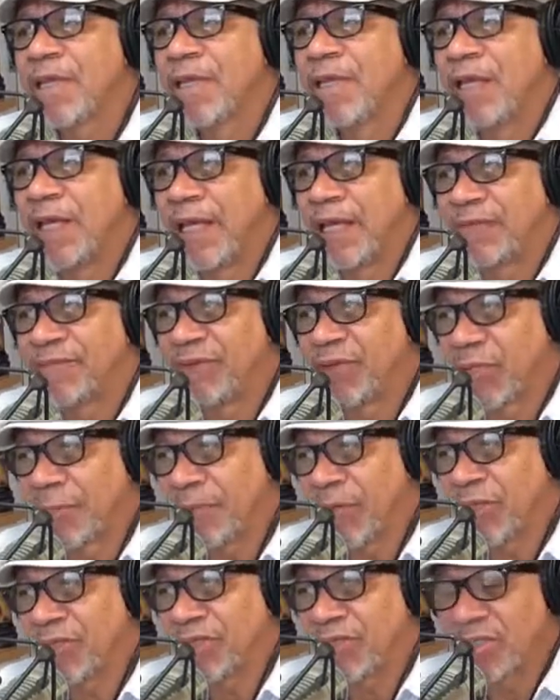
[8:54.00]
And for the
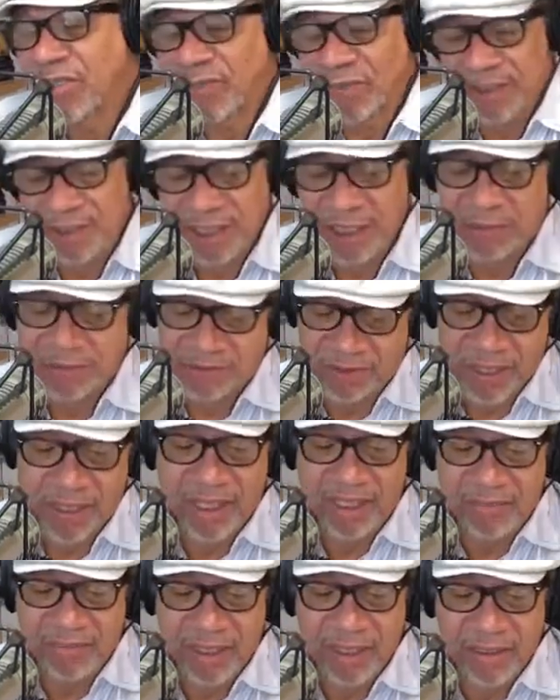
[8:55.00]
person who would keep
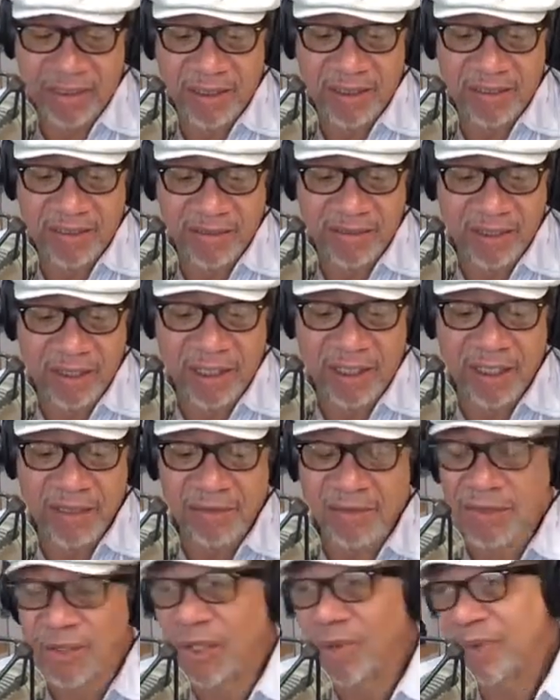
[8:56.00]
sending me this N,
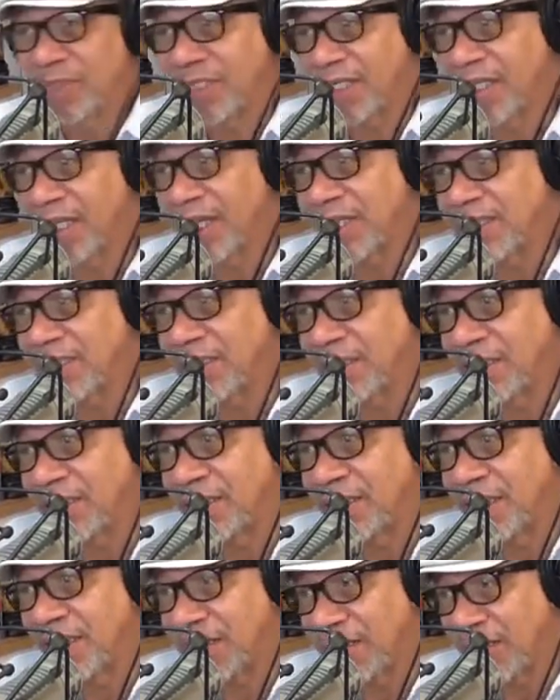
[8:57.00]
you know what the N
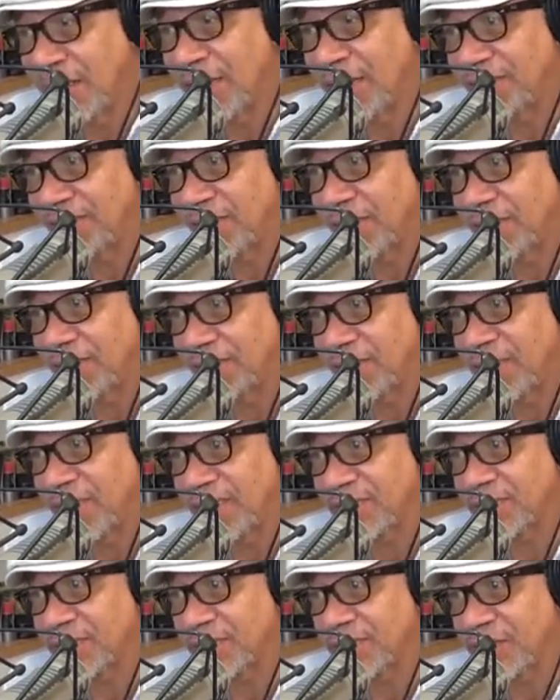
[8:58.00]
in NFL
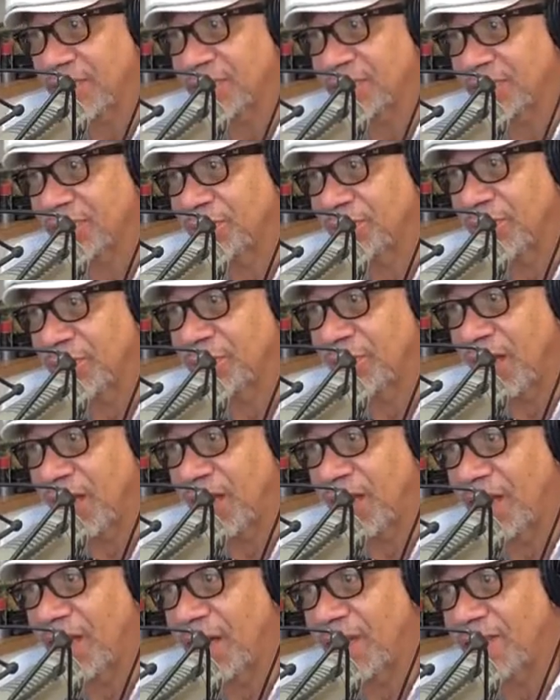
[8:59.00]
stands for, don't you? Rip,
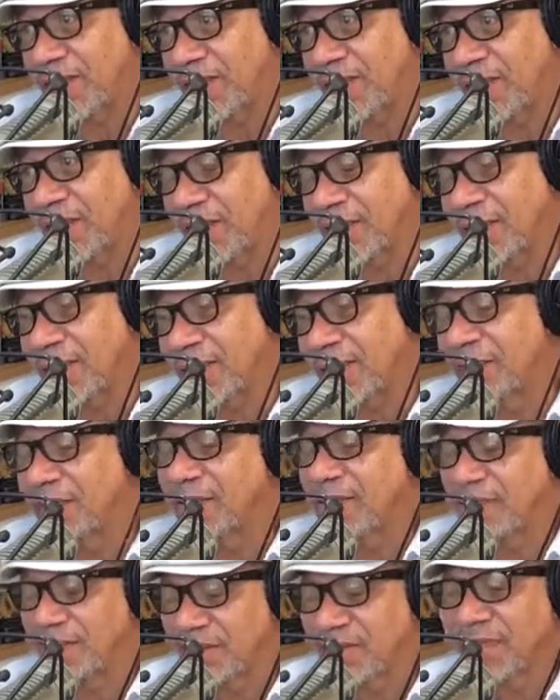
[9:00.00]
ha ha, he he.
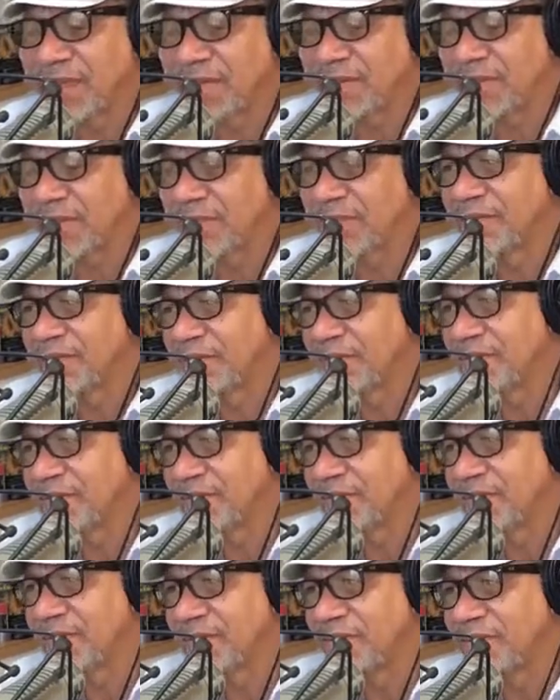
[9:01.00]
Yeah, no,
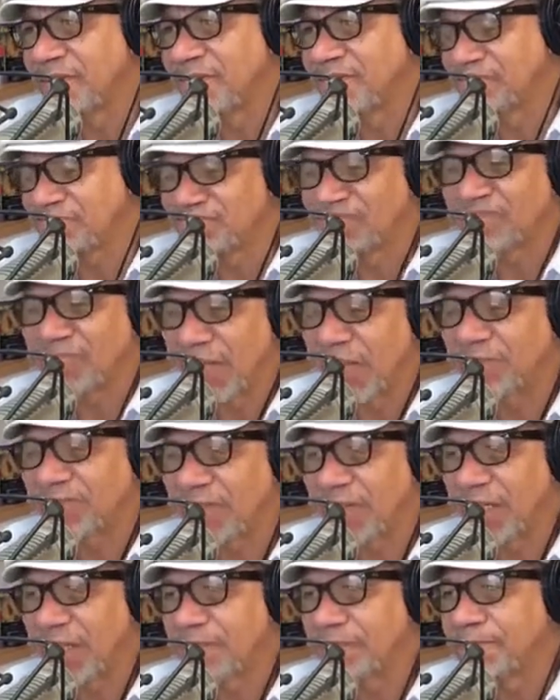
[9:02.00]
I'm fine.